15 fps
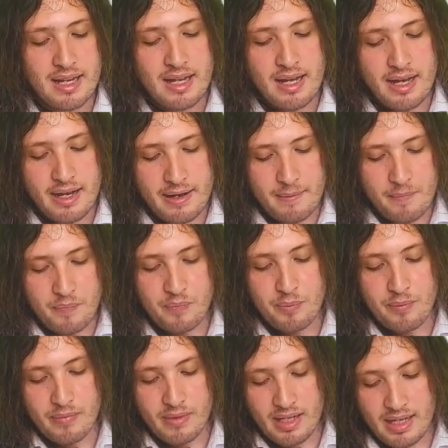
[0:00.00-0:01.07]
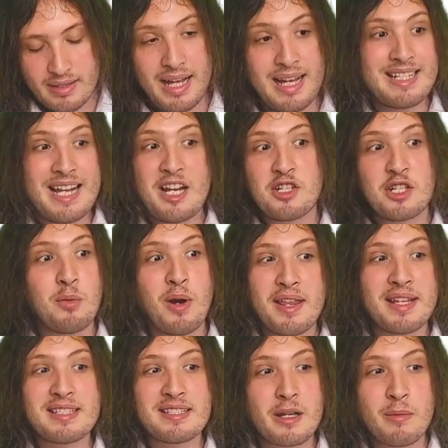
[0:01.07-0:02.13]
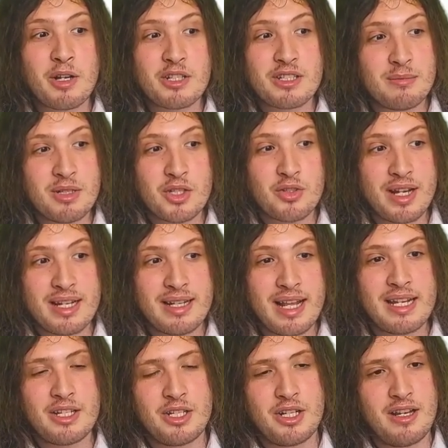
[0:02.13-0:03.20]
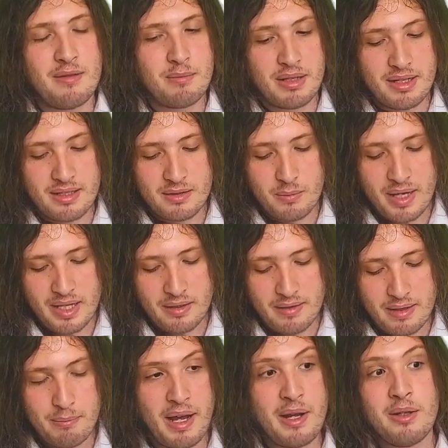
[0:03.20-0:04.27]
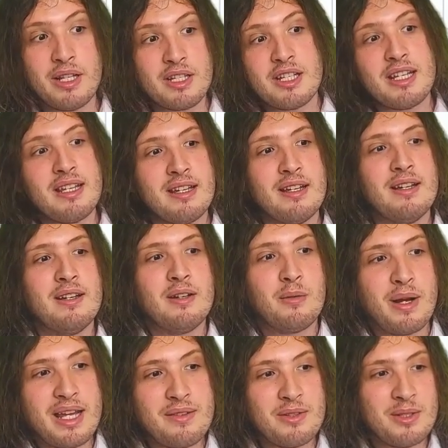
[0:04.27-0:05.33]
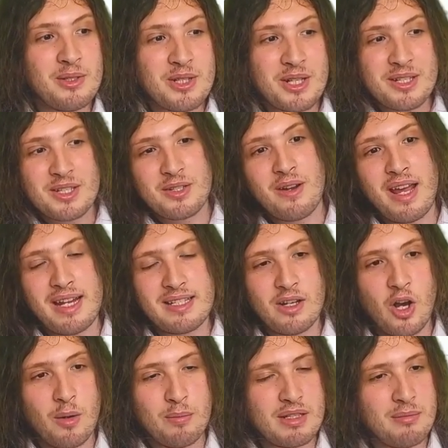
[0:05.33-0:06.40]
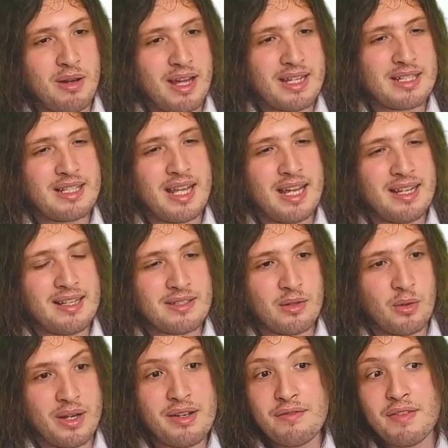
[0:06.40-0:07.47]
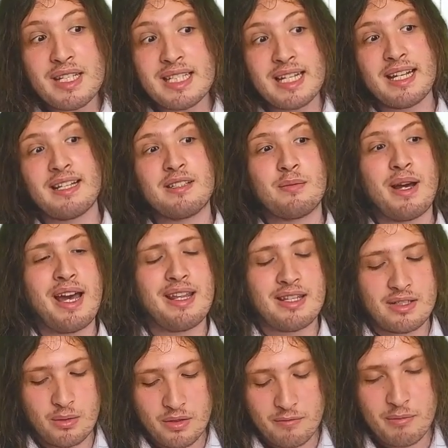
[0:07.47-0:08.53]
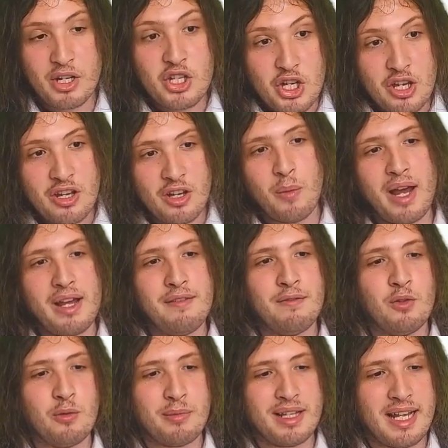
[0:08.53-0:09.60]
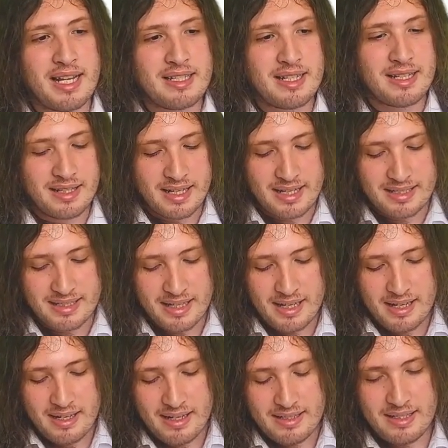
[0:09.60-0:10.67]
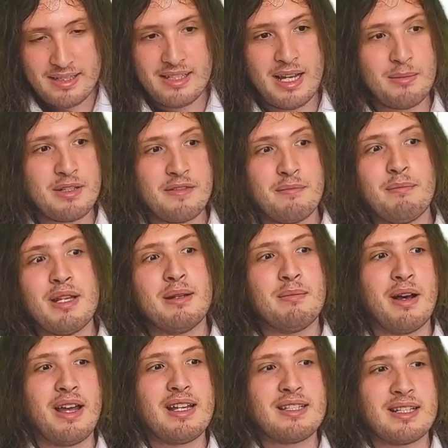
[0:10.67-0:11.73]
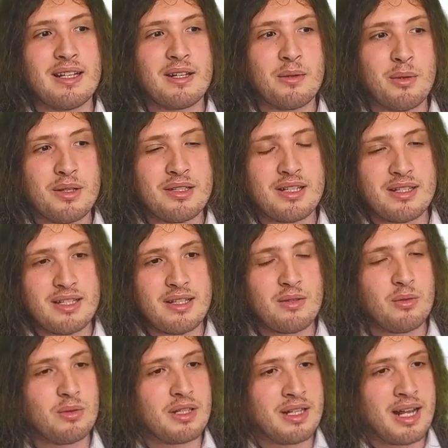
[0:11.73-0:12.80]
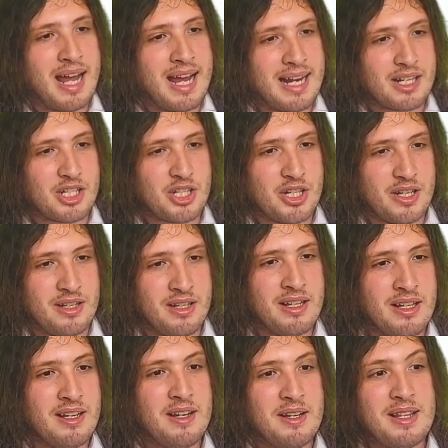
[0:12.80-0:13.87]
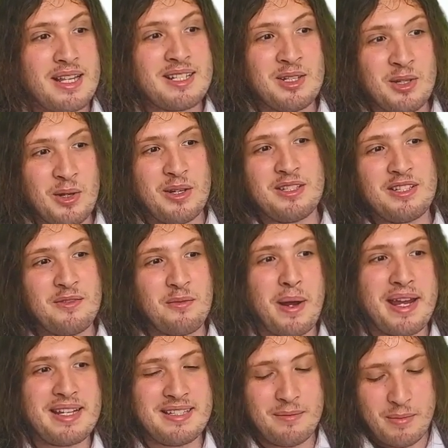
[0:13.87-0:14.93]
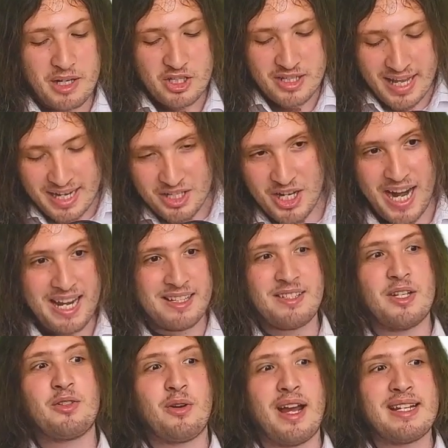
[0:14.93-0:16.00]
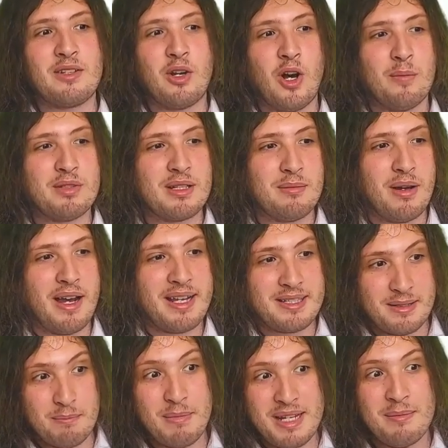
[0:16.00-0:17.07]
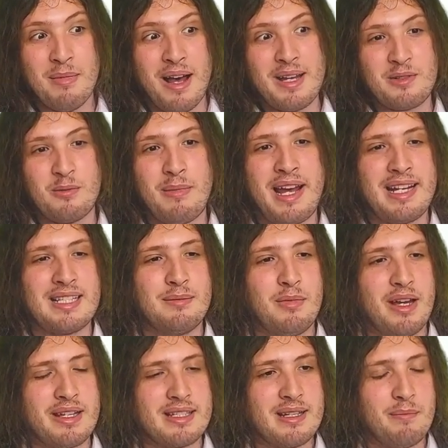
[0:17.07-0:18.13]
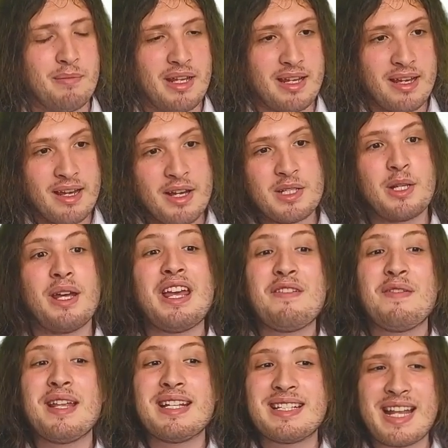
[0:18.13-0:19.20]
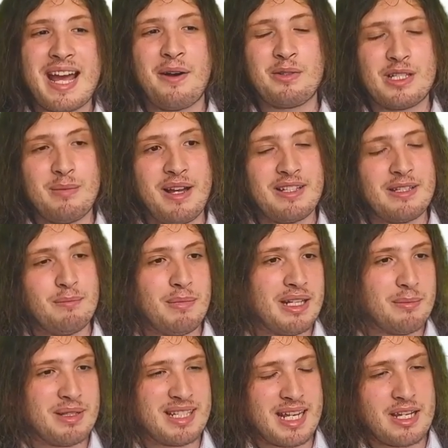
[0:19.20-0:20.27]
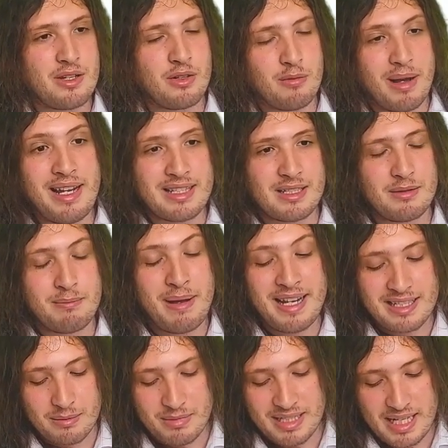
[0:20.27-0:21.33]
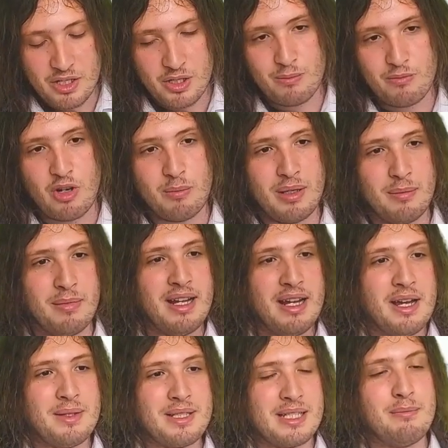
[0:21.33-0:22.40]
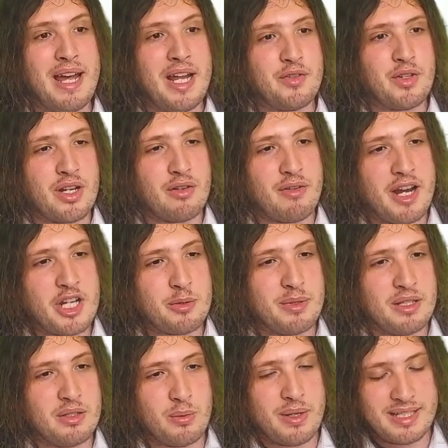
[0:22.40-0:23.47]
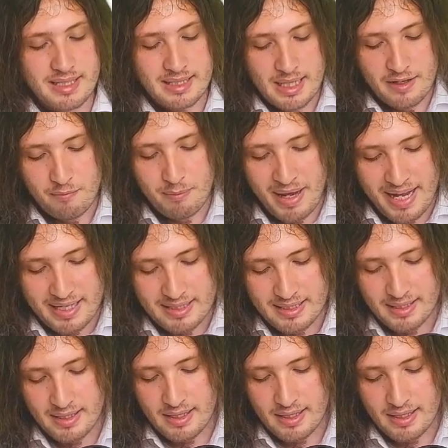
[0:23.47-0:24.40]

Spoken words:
And that's actually why there's so much symmetry in nature, because whether in biology, where evolution's trying to optimize things, or in physics, where the sort of mature way of formulating things is in terms of minimizing a quantity called an action, there's lots of ways in which nature has to try to optimize, to minimize or maximize something. So if in doubt about a minimization or maximization problem, the symmetric arrangement is always a safe bet.